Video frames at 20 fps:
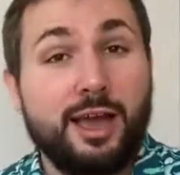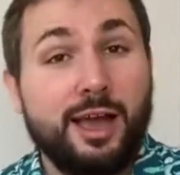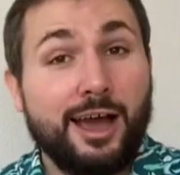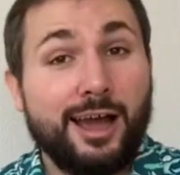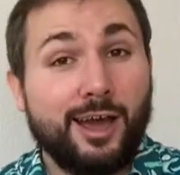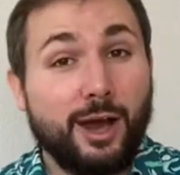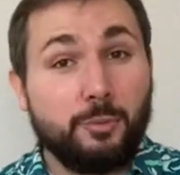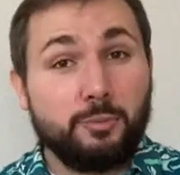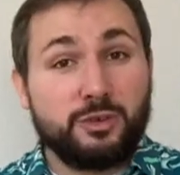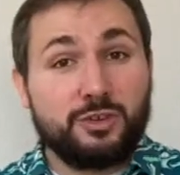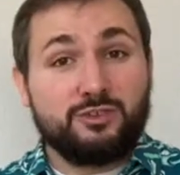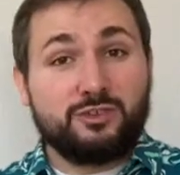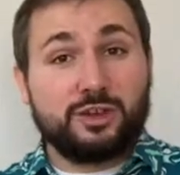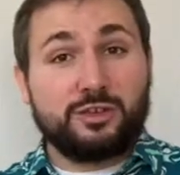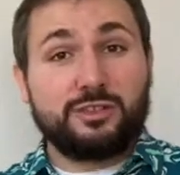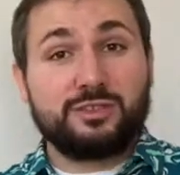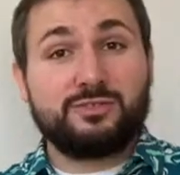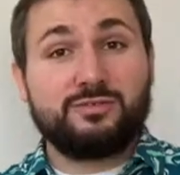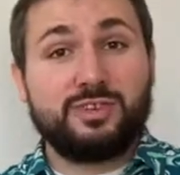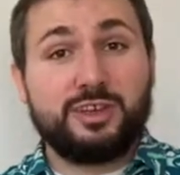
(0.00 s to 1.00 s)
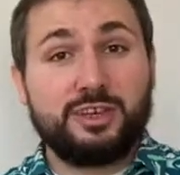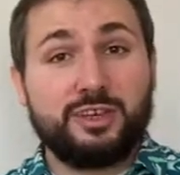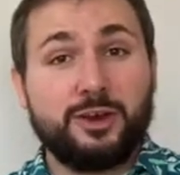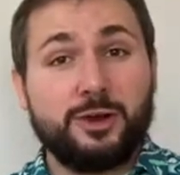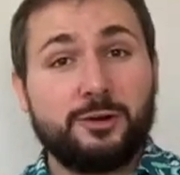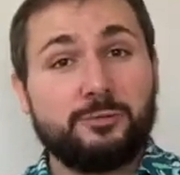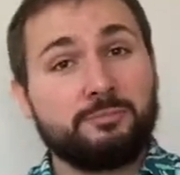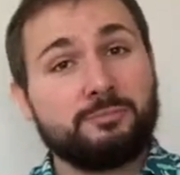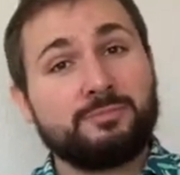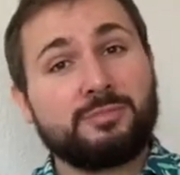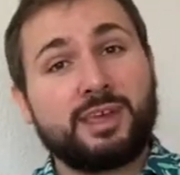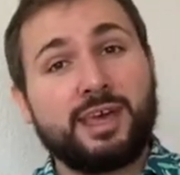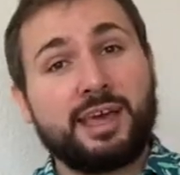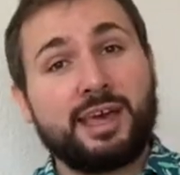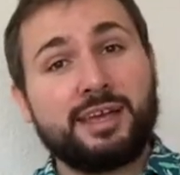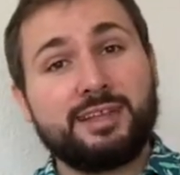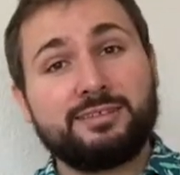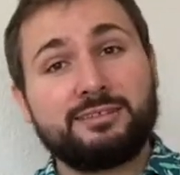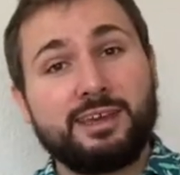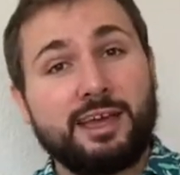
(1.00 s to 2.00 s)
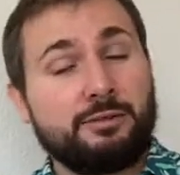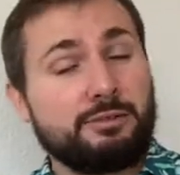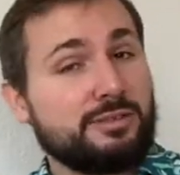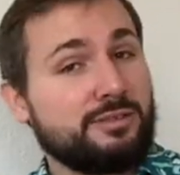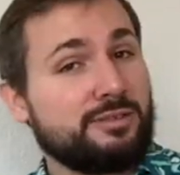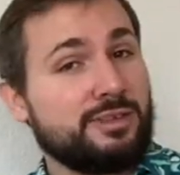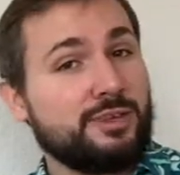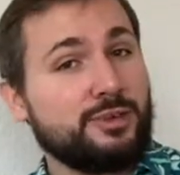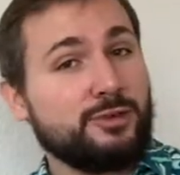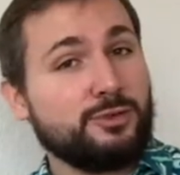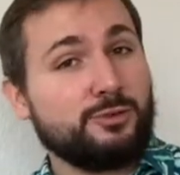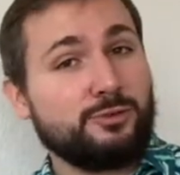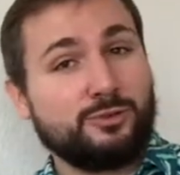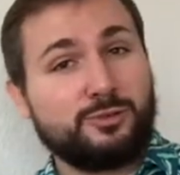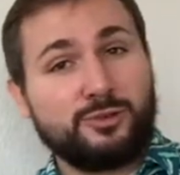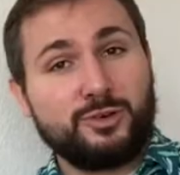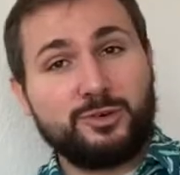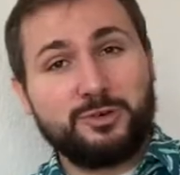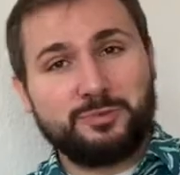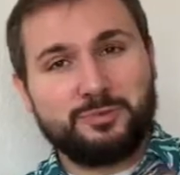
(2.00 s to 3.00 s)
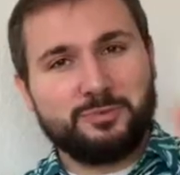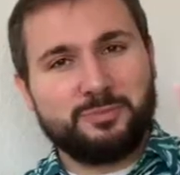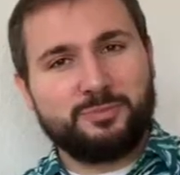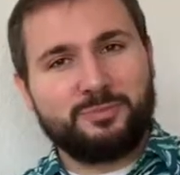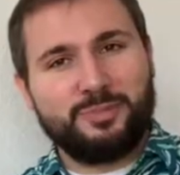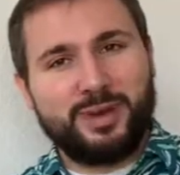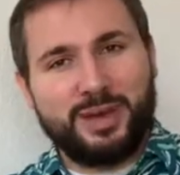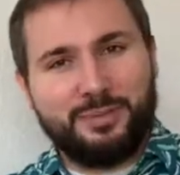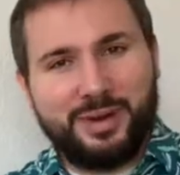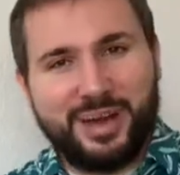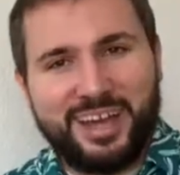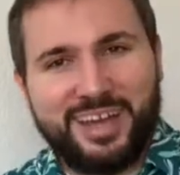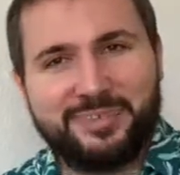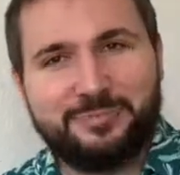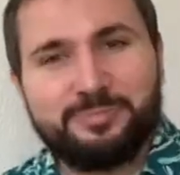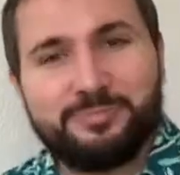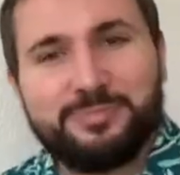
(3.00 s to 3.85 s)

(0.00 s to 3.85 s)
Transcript: I hope you enjoyed this video and I will see you soon. Bye bye.